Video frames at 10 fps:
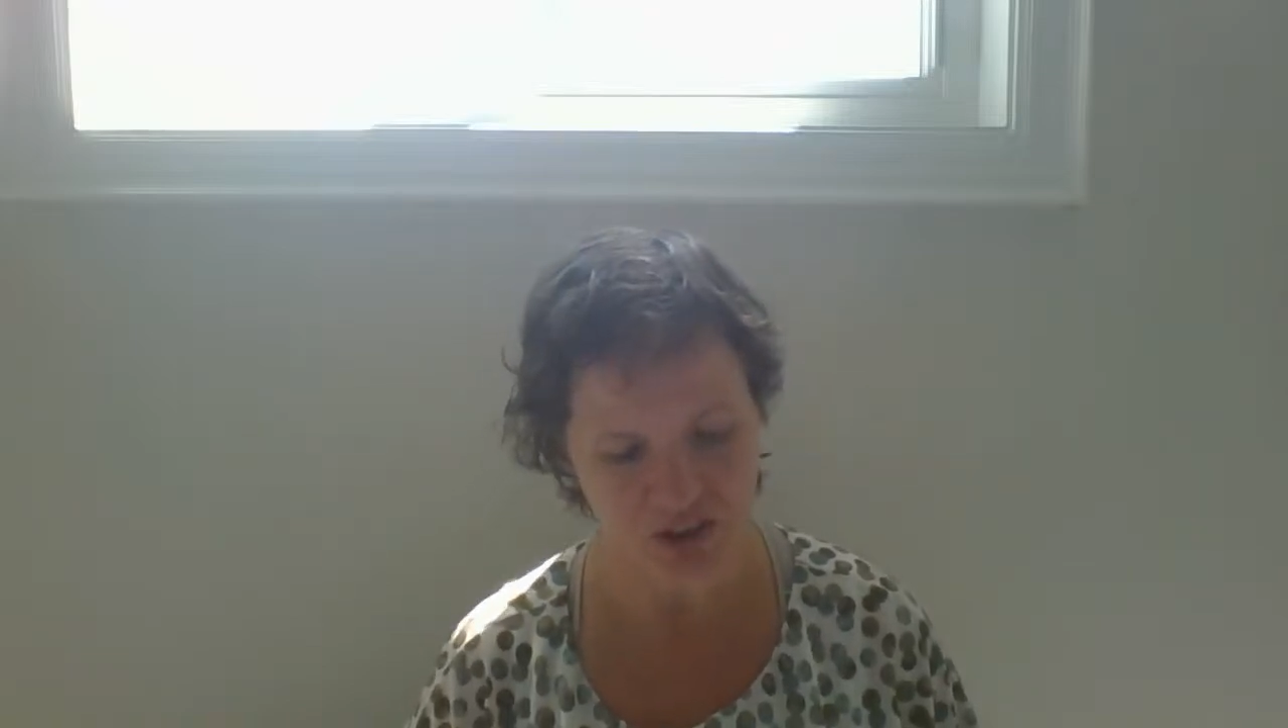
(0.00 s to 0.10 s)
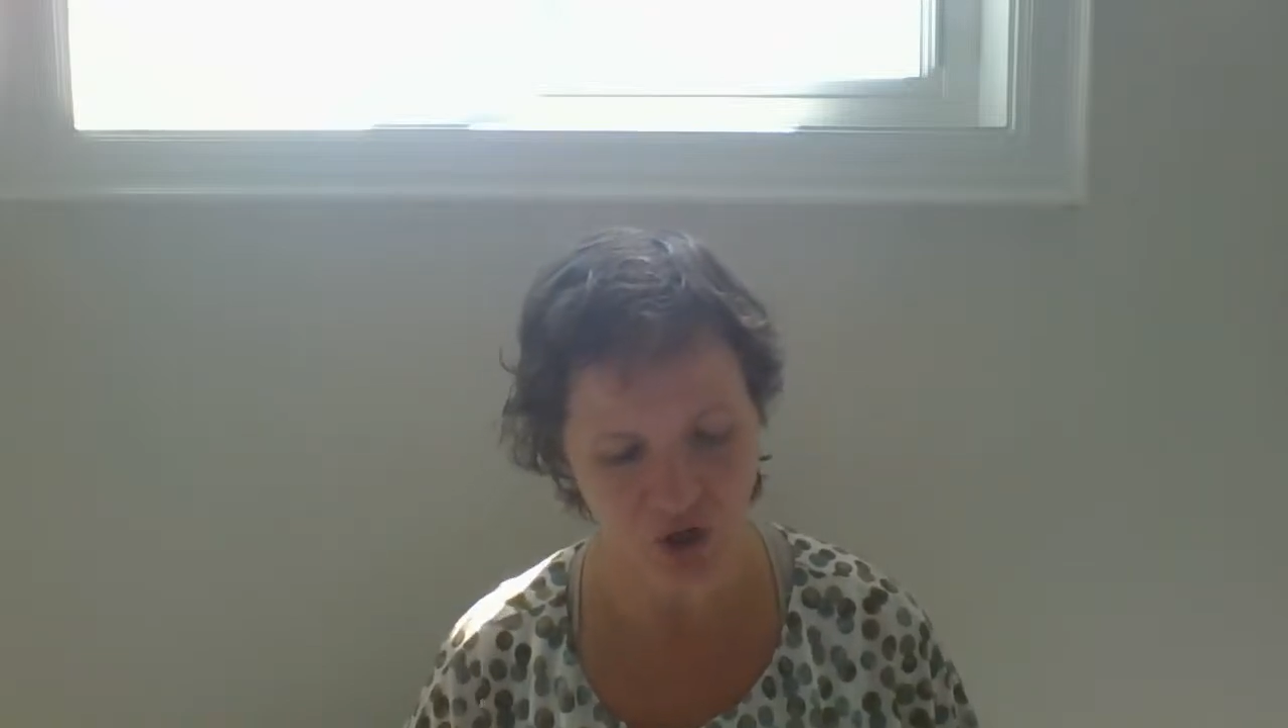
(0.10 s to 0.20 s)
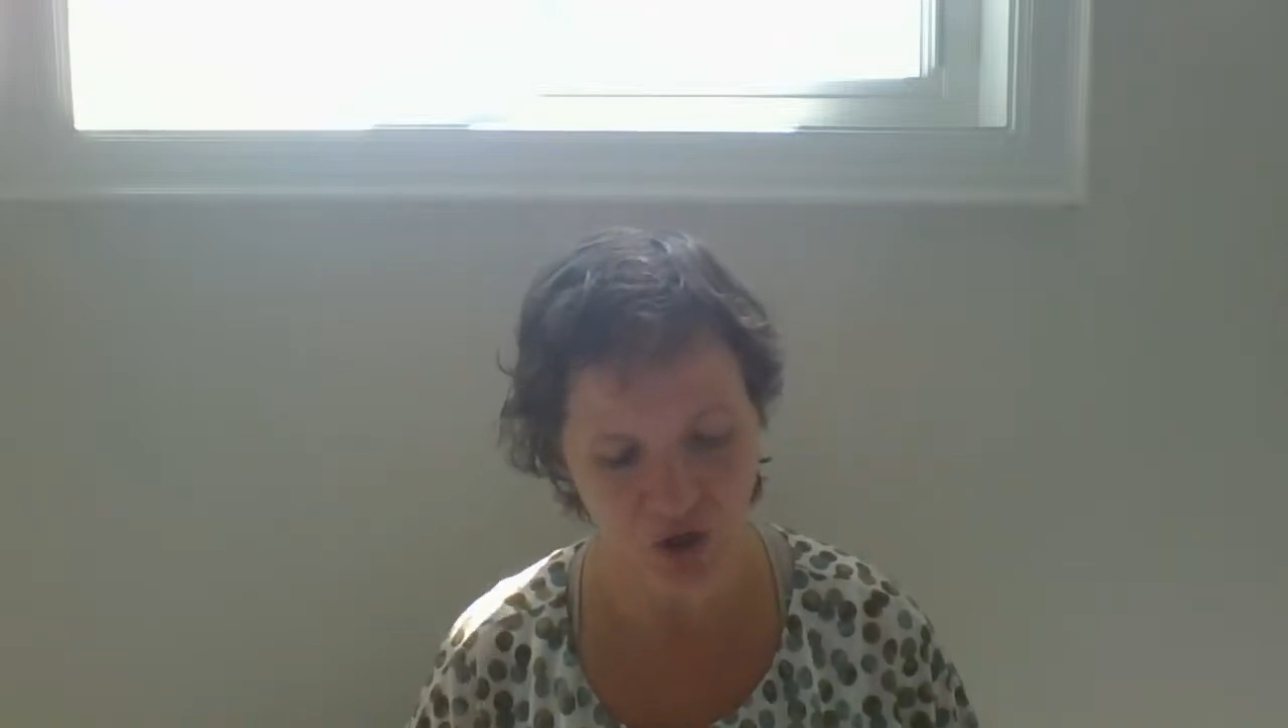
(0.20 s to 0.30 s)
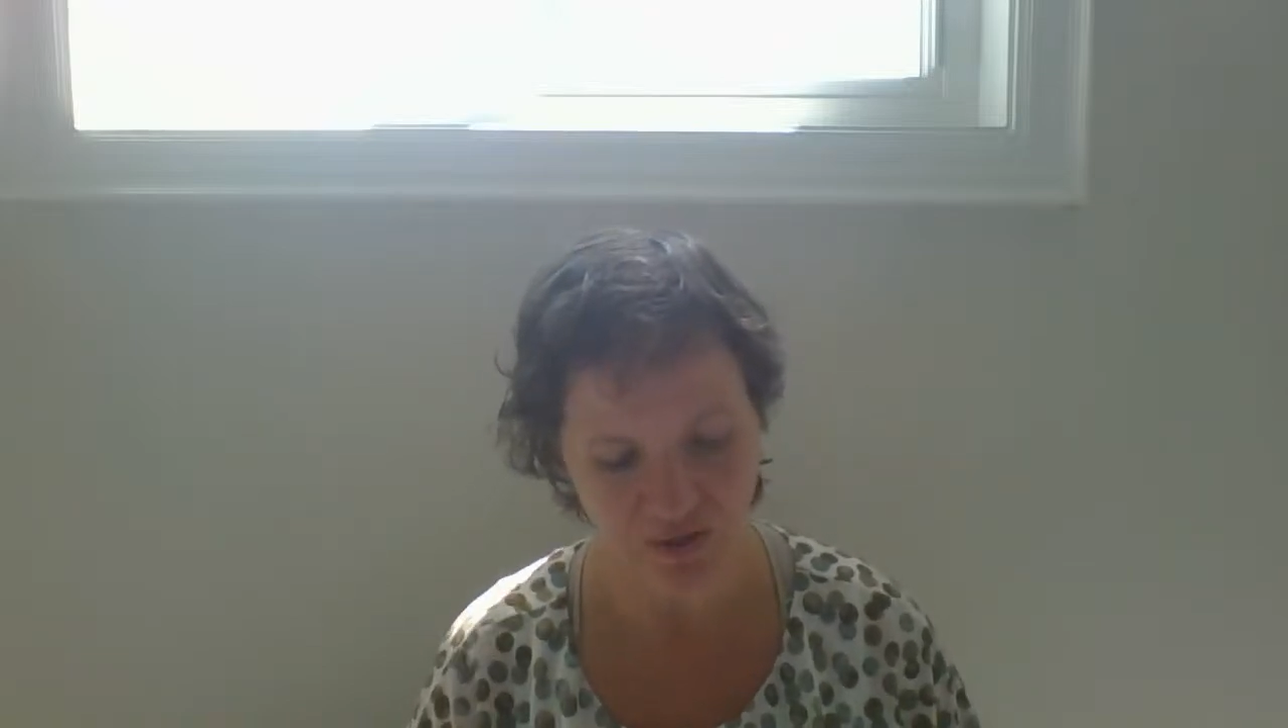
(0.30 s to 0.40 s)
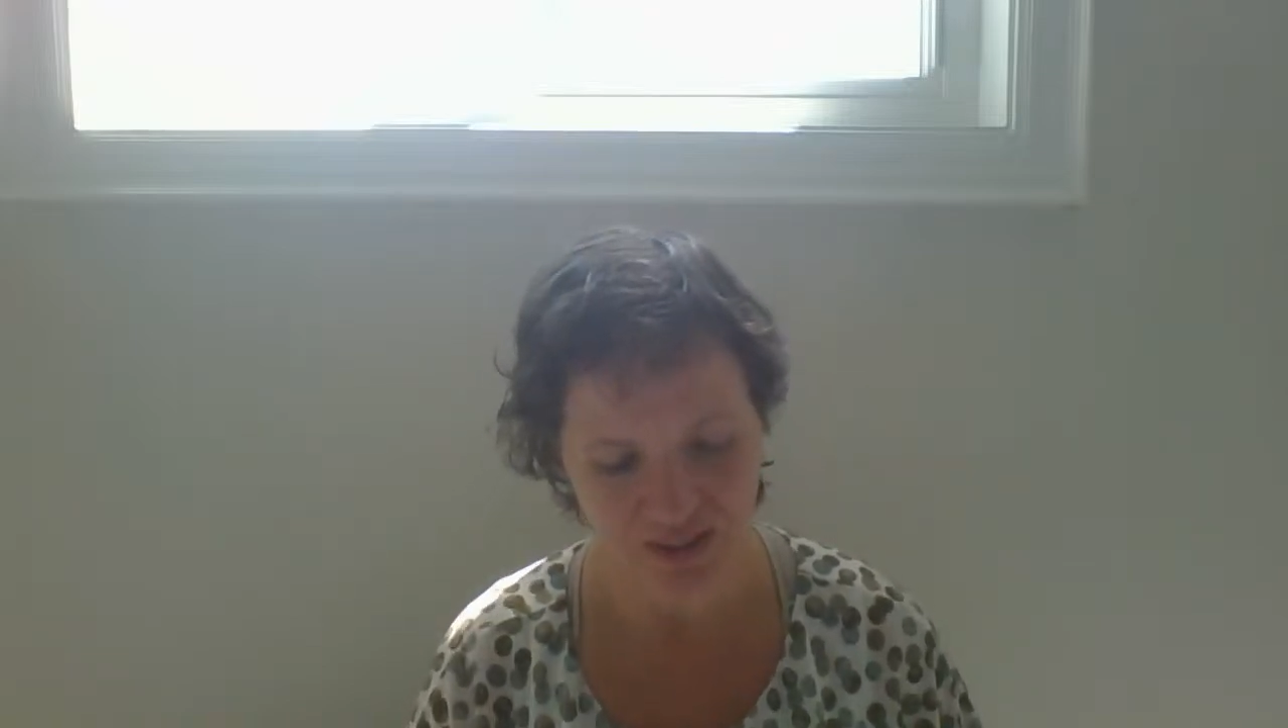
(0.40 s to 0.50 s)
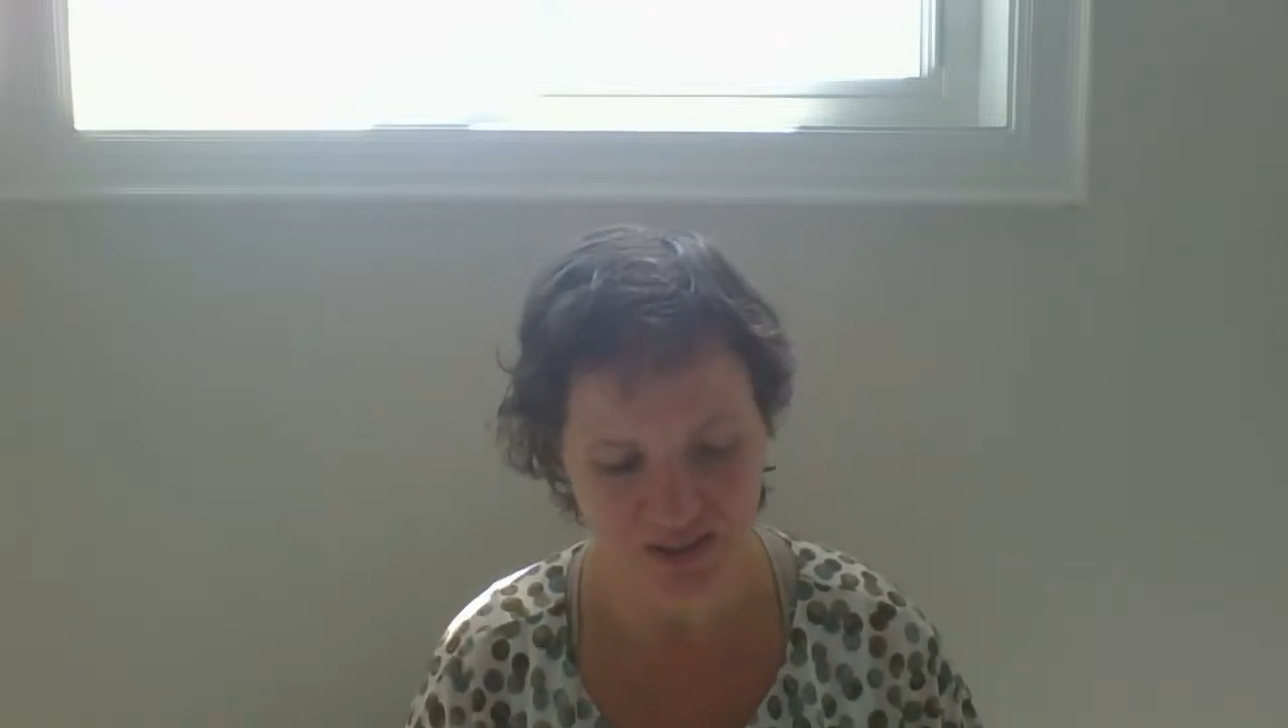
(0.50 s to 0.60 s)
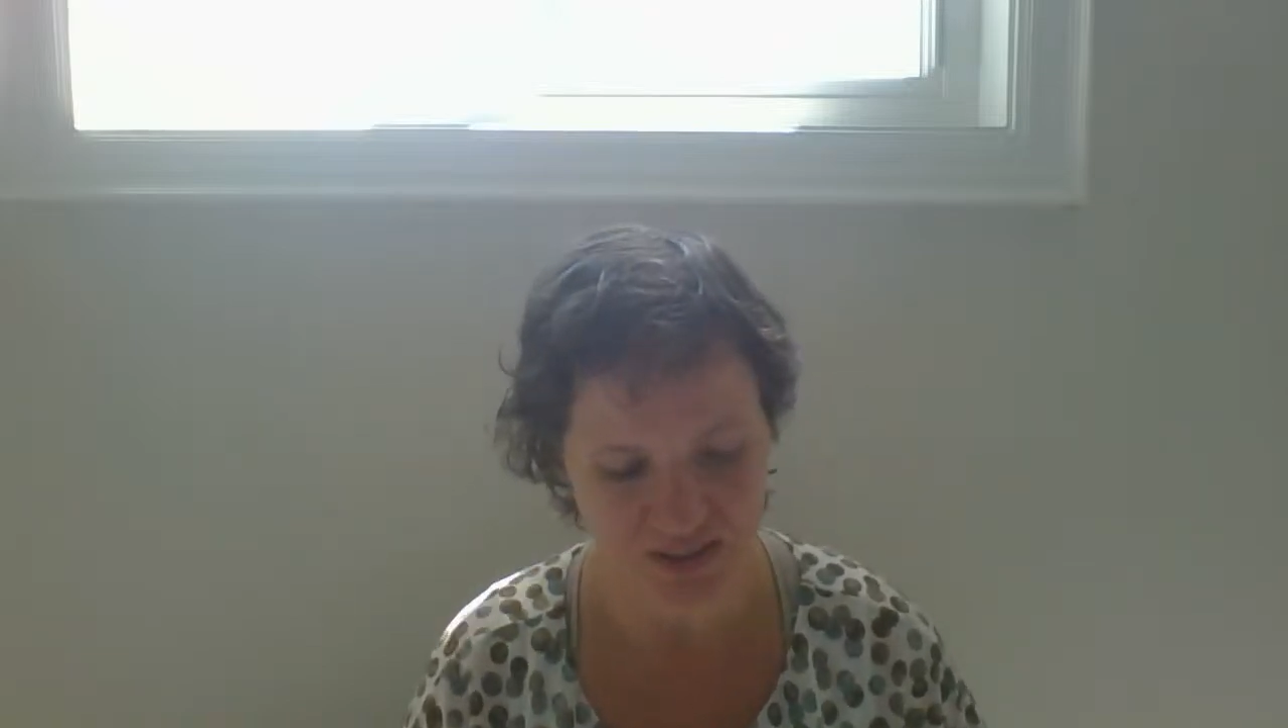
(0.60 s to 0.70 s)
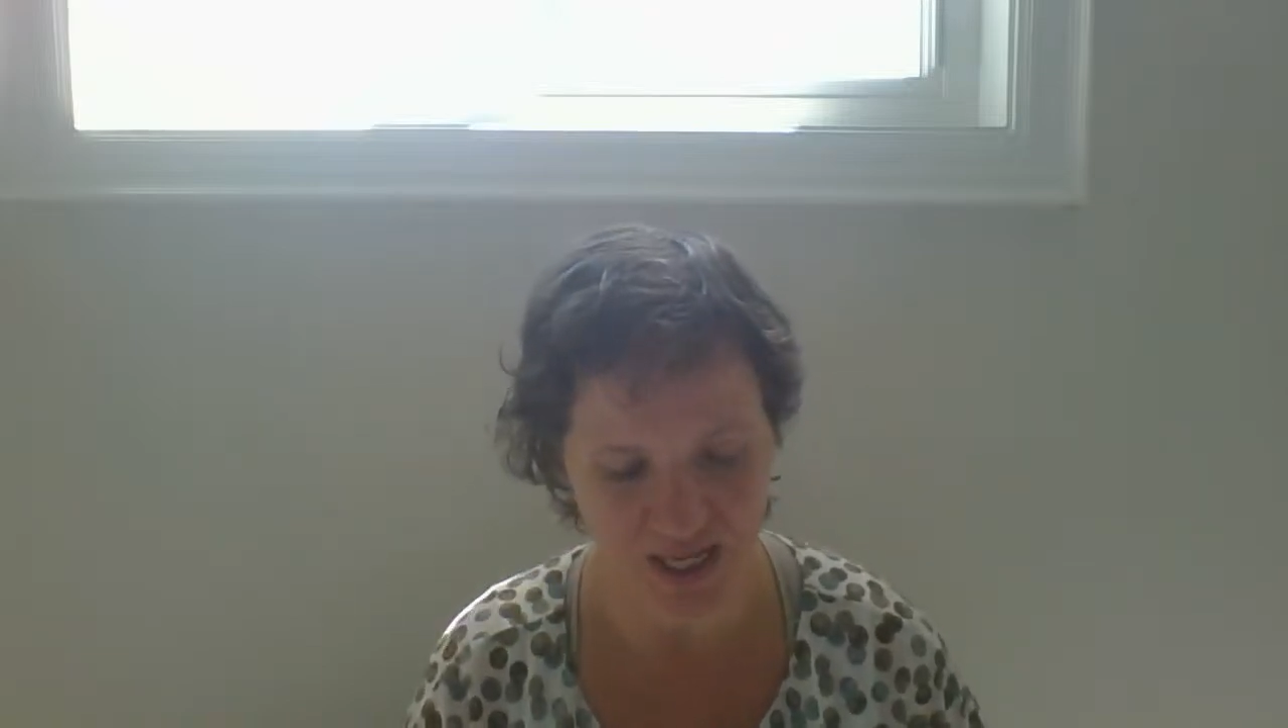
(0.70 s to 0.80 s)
call this